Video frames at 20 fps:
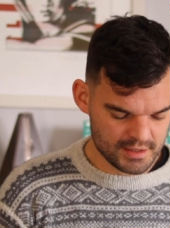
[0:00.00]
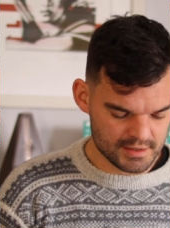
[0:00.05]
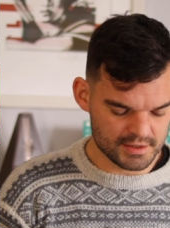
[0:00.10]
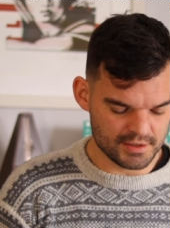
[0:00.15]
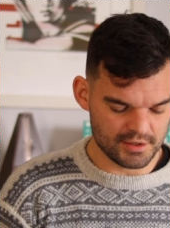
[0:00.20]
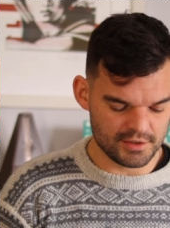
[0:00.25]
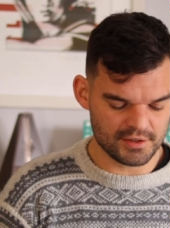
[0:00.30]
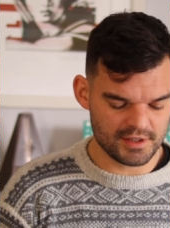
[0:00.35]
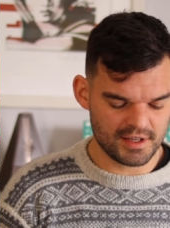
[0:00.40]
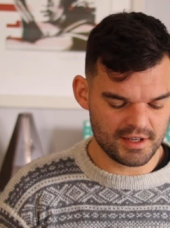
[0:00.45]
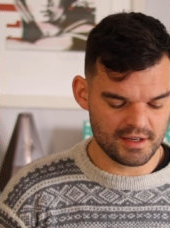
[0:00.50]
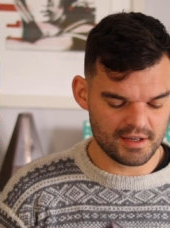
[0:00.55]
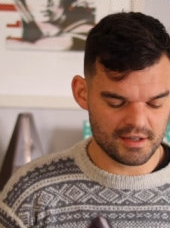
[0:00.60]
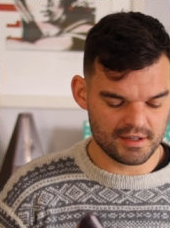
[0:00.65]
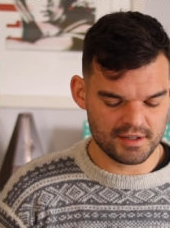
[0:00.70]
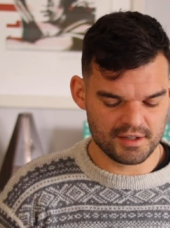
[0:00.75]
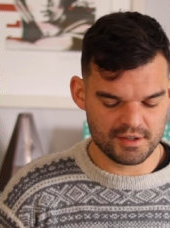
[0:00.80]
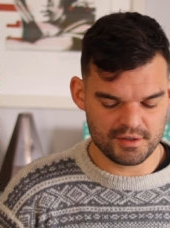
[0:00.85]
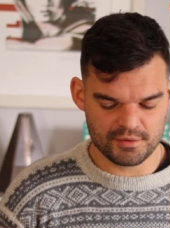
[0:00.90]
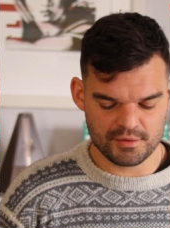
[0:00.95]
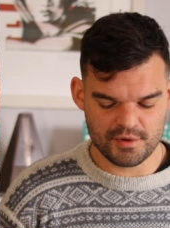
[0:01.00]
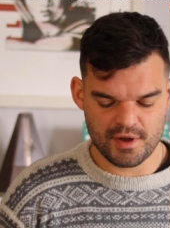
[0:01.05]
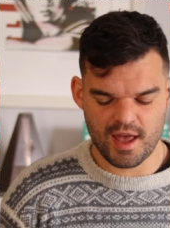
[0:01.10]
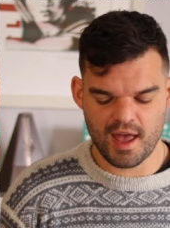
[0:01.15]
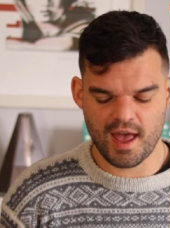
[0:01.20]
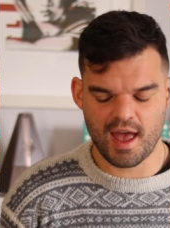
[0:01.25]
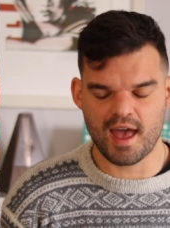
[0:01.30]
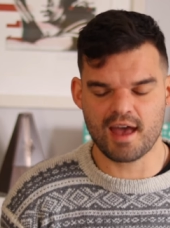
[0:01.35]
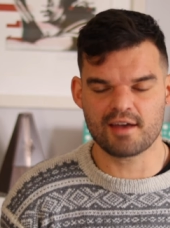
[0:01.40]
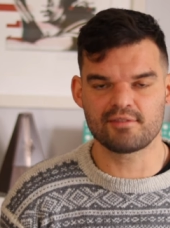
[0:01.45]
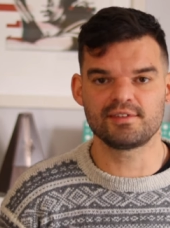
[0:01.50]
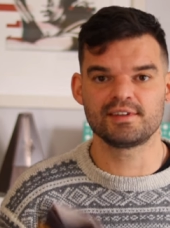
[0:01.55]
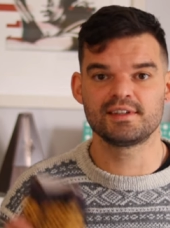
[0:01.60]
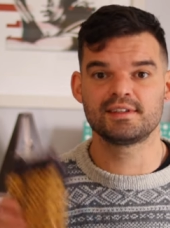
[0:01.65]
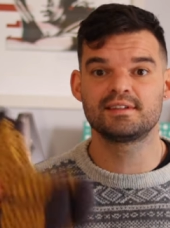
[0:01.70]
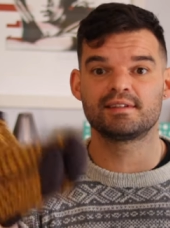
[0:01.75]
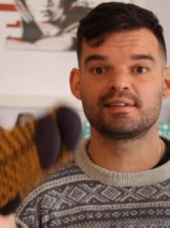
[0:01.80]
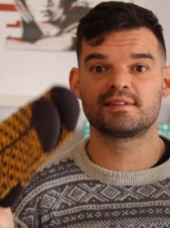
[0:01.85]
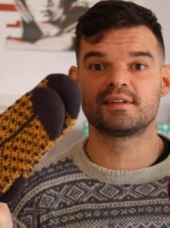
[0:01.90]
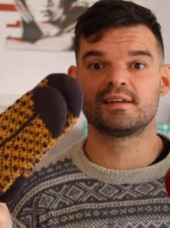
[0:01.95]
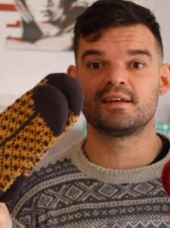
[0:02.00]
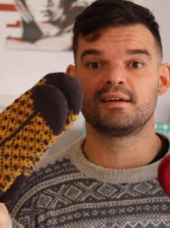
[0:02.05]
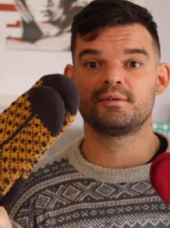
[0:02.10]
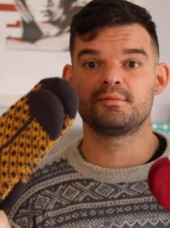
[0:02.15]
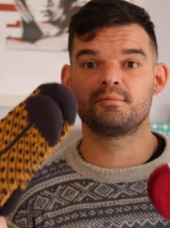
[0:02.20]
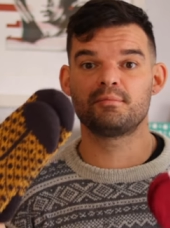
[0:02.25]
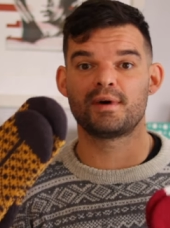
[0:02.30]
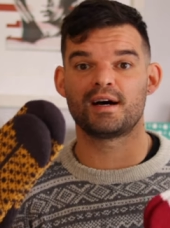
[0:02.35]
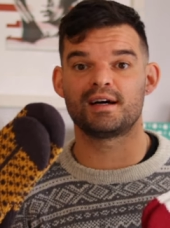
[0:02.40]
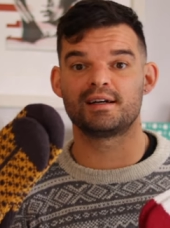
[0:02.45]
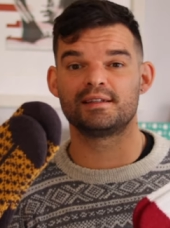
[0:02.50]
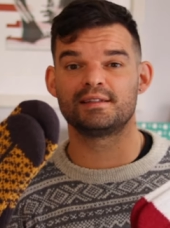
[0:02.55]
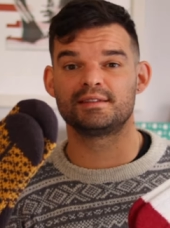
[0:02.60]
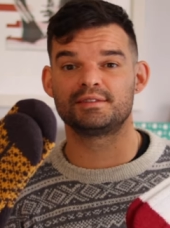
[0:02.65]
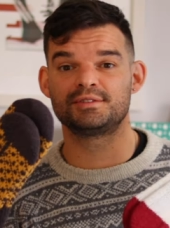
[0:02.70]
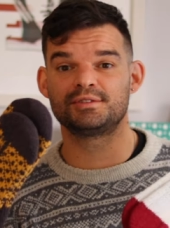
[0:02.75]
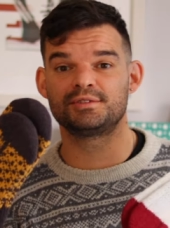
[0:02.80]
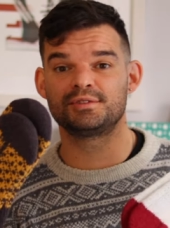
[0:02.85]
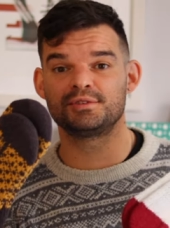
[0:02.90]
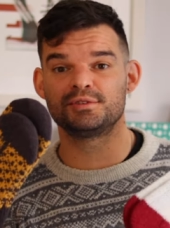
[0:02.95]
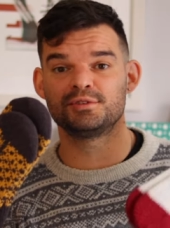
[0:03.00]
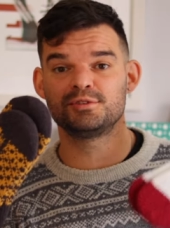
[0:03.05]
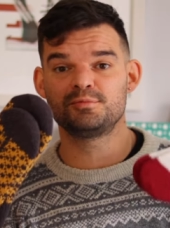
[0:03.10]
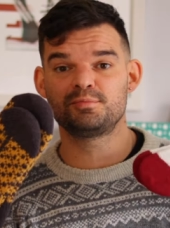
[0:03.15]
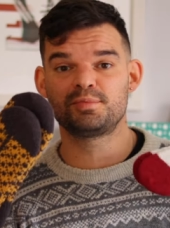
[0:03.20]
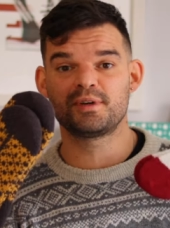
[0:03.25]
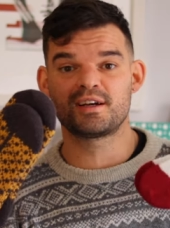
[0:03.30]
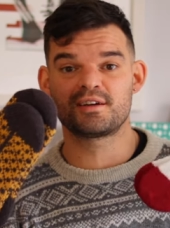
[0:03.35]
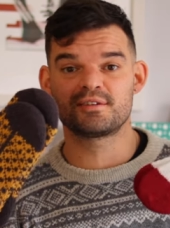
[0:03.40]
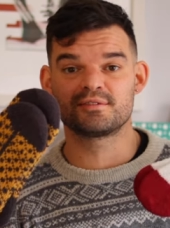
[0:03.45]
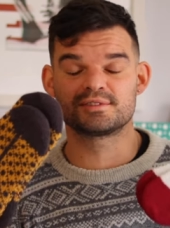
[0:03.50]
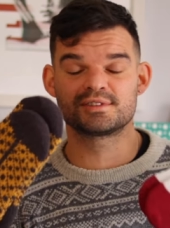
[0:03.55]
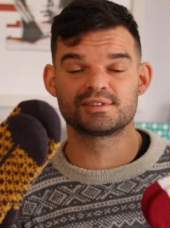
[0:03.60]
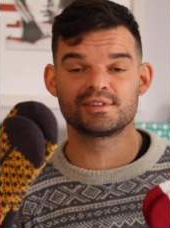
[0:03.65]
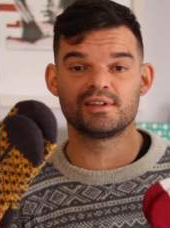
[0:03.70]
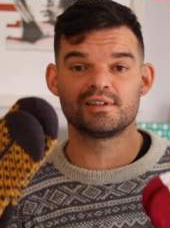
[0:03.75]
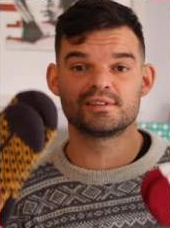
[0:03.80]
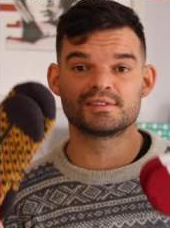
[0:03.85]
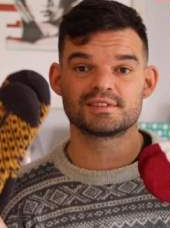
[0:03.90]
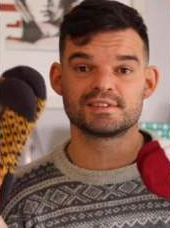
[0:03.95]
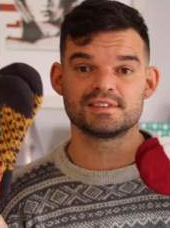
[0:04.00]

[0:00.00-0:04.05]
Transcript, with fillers: So here you have it, uh, my two pair of socks.